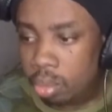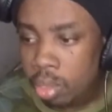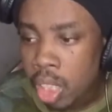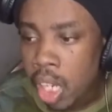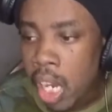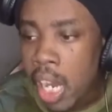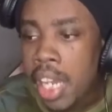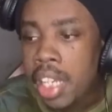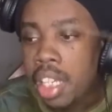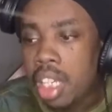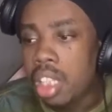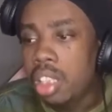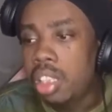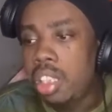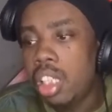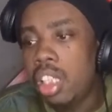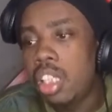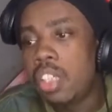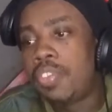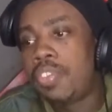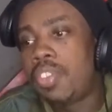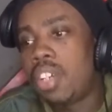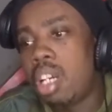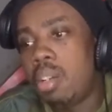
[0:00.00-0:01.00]
I can tell
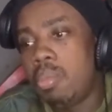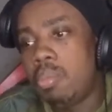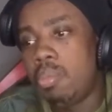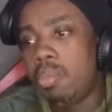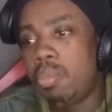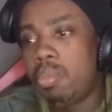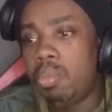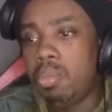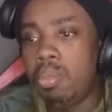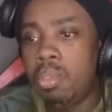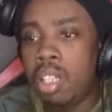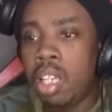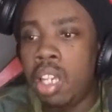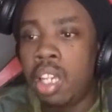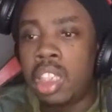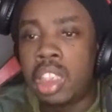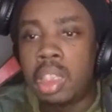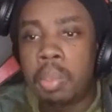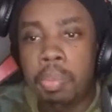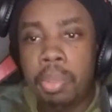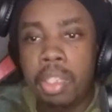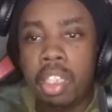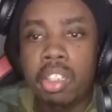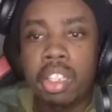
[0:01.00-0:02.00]
you from
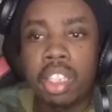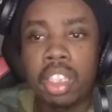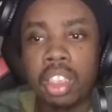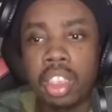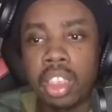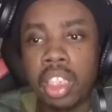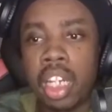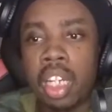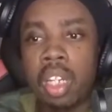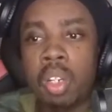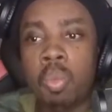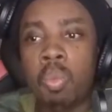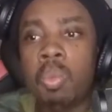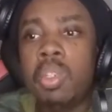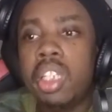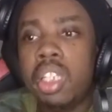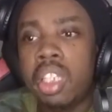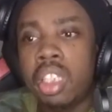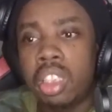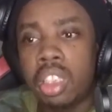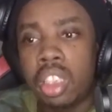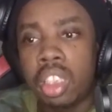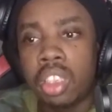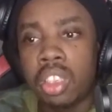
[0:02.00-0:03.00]
experience and
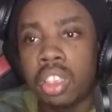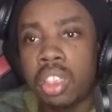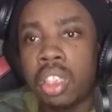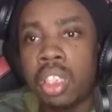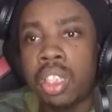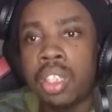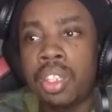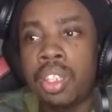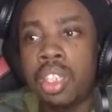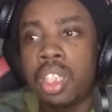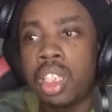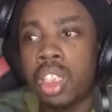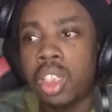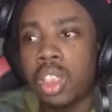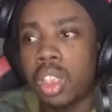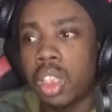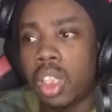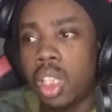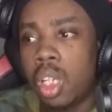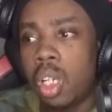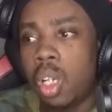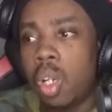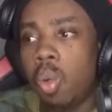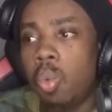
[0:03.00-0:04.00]
witnessing certain things
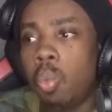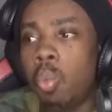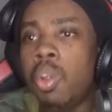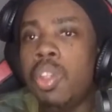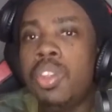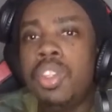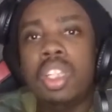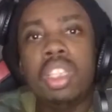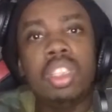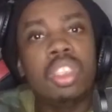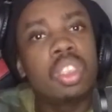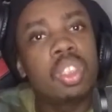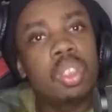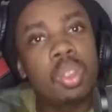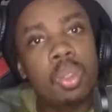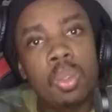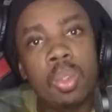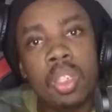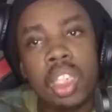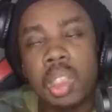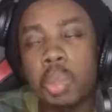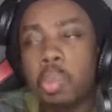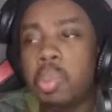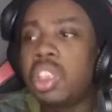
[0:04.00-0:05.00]
within
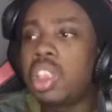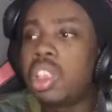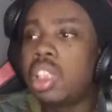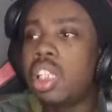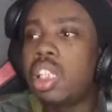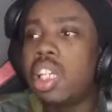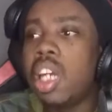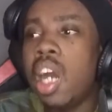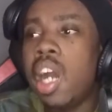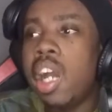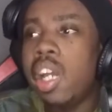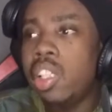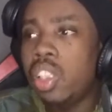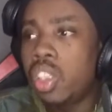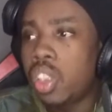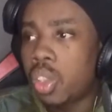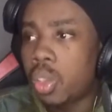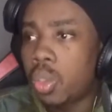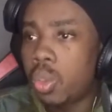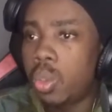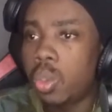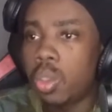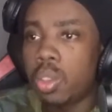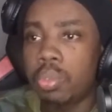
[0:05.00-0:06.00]
school, especially high
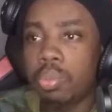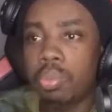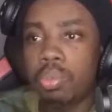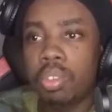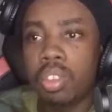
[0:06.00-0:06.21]
school.